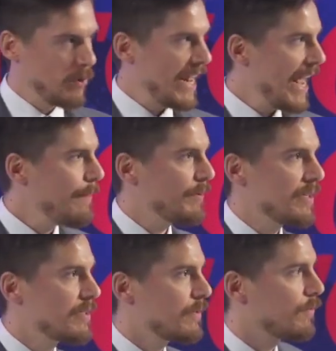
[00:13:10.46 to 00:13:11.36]
what
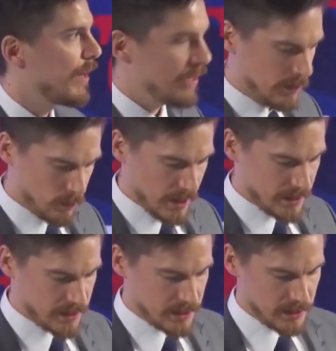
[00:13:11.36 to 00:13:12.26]
happened, right,
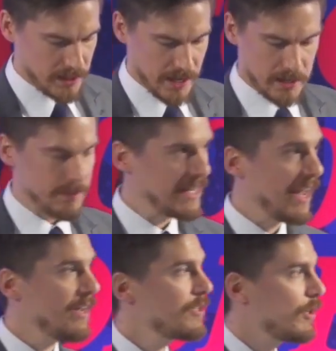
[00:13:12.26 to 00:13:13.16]
was that it
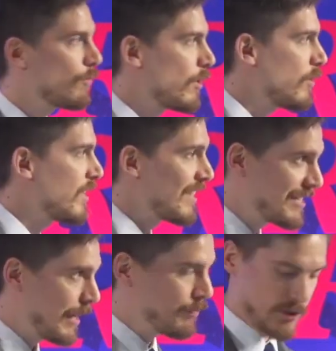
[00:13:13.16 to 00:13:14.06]
began to erode
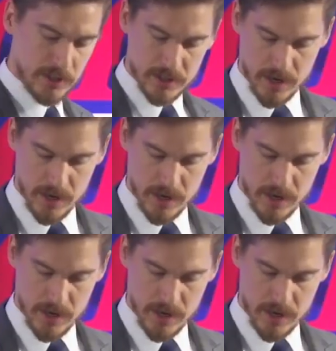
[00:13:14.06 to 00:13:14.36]
conceptions